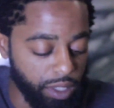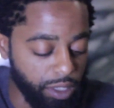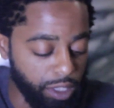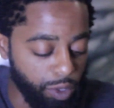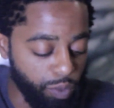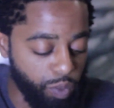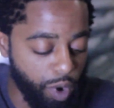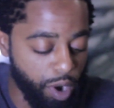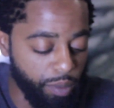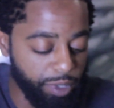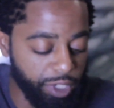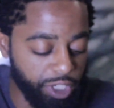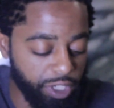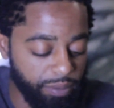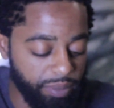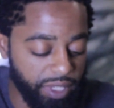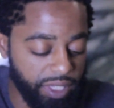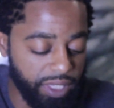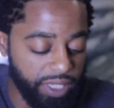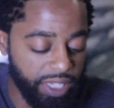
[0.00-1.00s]
The woman
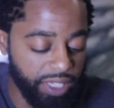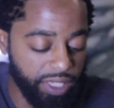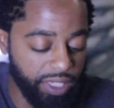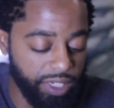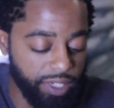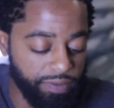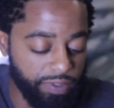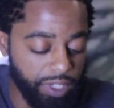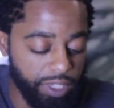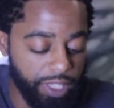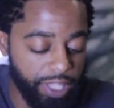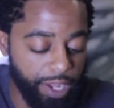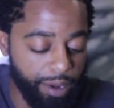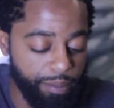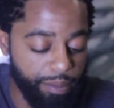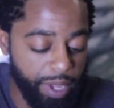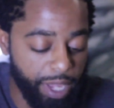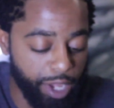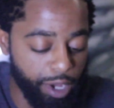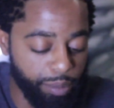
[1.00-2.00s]
should be sensitive to their
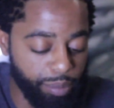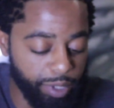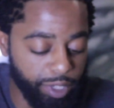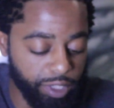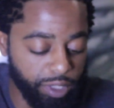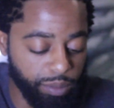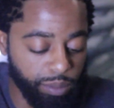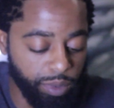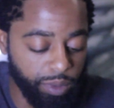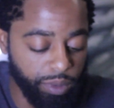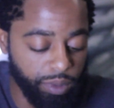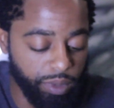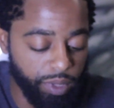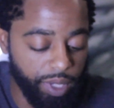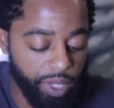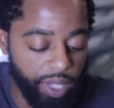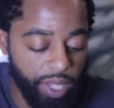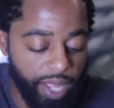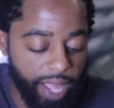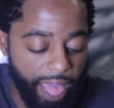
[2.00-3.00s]
male principle,
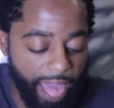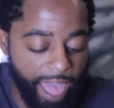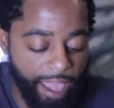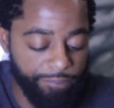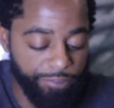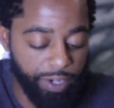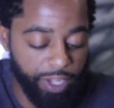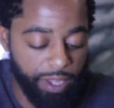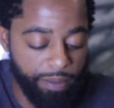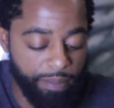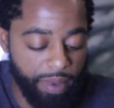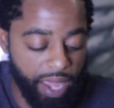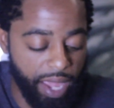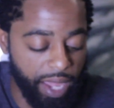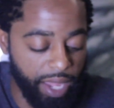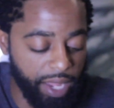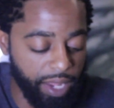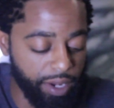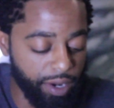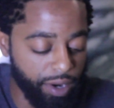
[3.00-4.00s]
African
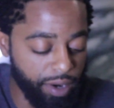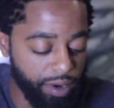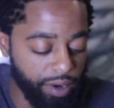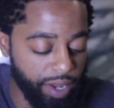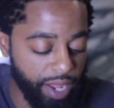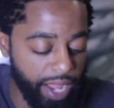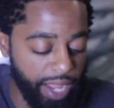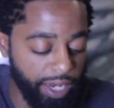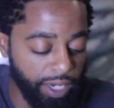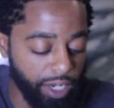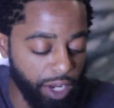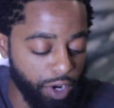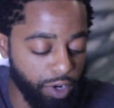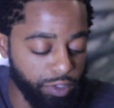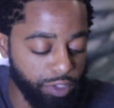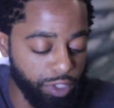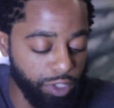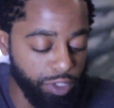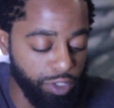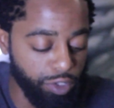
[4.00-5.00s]
man in her, and
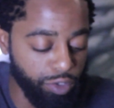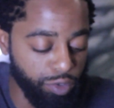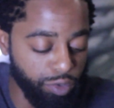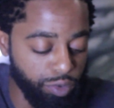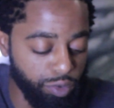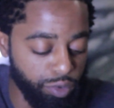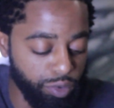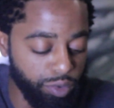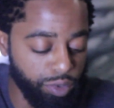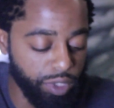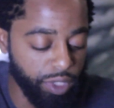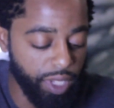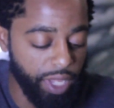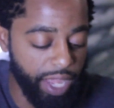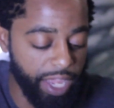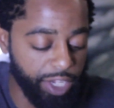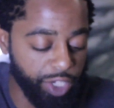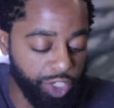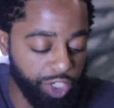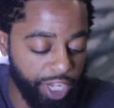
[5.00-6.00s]
learn to use
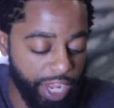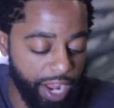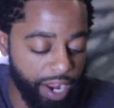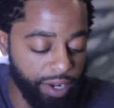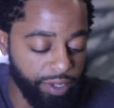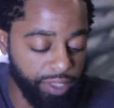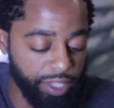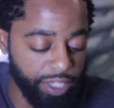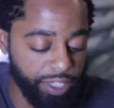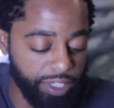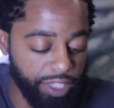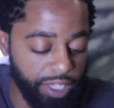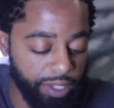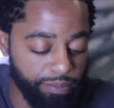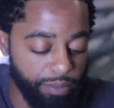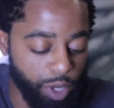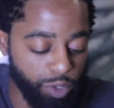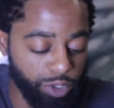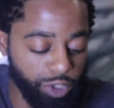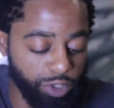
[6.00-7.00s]
and share this
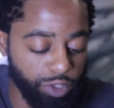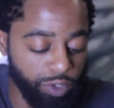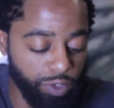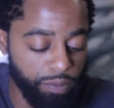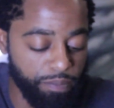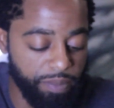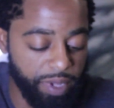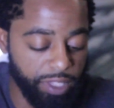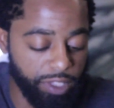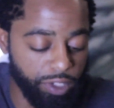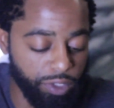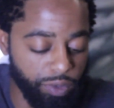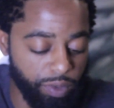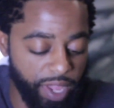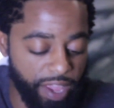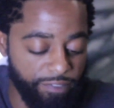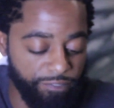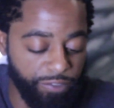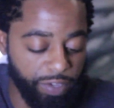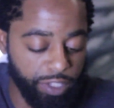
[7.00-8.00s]
emotional, mental,
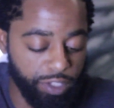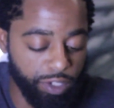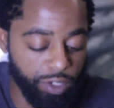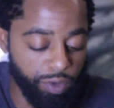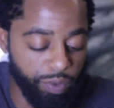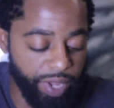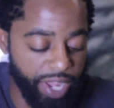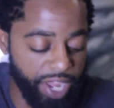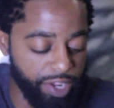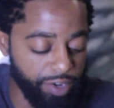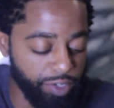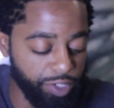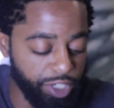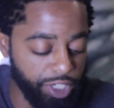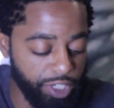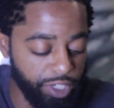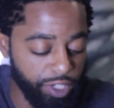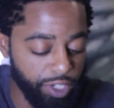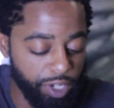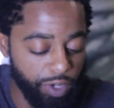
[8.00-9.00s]
and physical
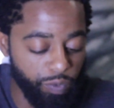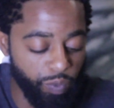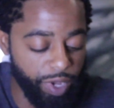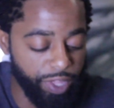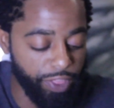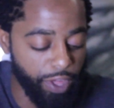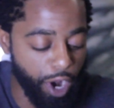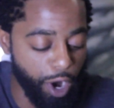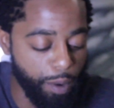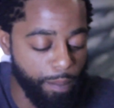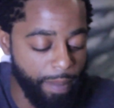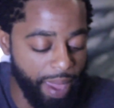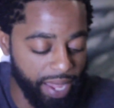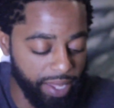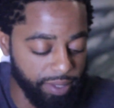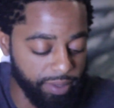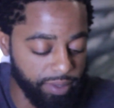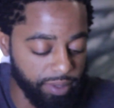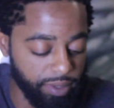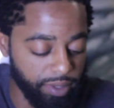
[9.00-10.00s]
energy with her
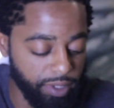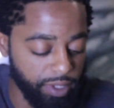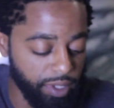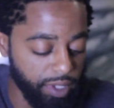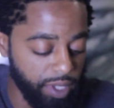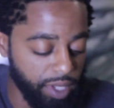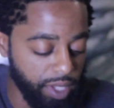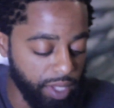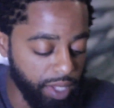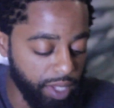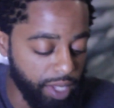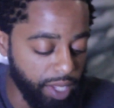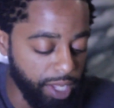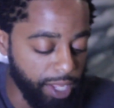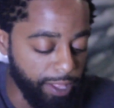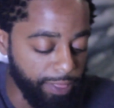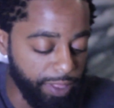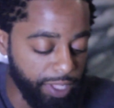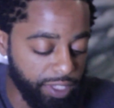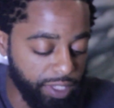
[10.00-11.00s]
mate.
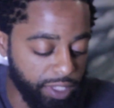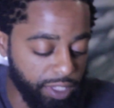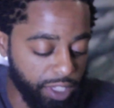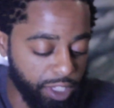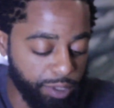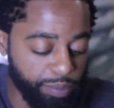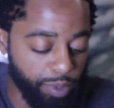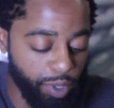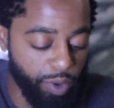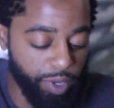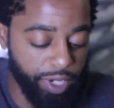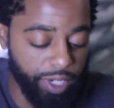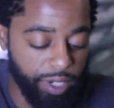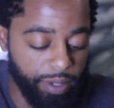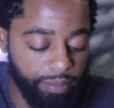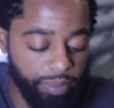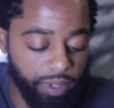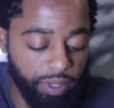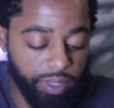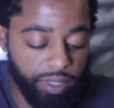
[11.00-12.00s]
This is explored in
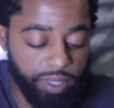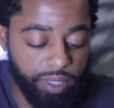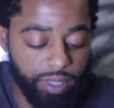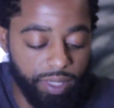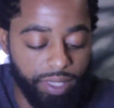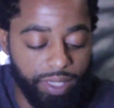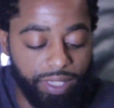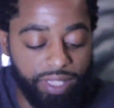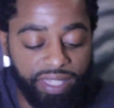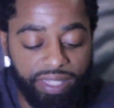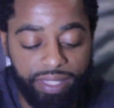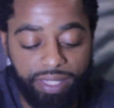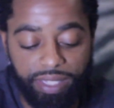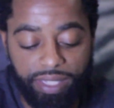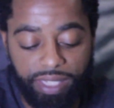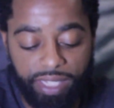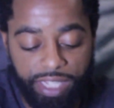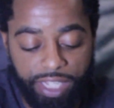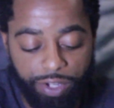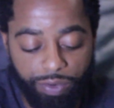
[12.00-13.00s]
the book The
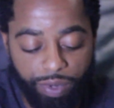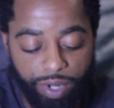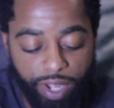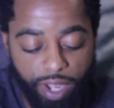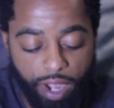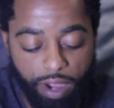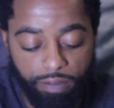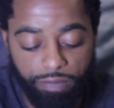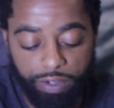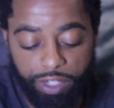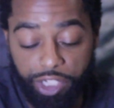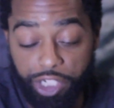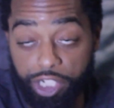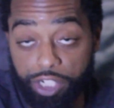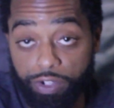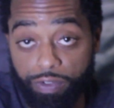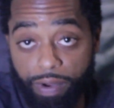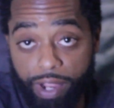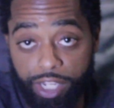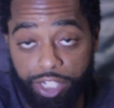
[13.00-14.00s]
Secret of
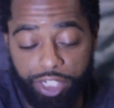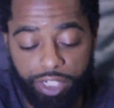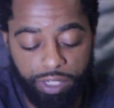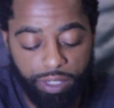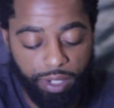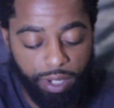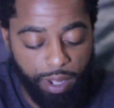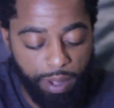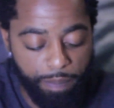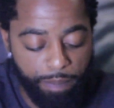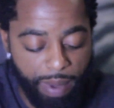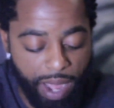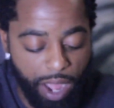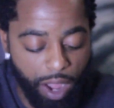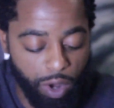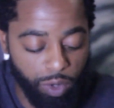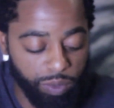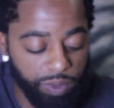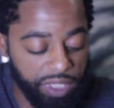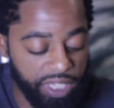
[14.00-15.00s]
Regeneration by
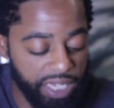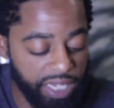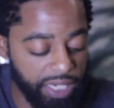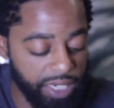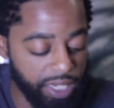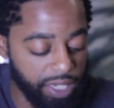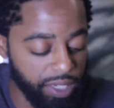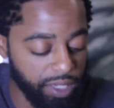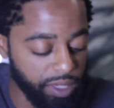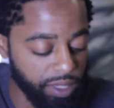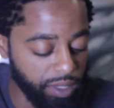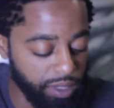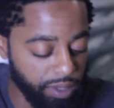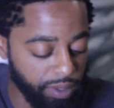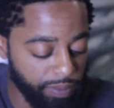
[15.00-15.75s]
Hotina.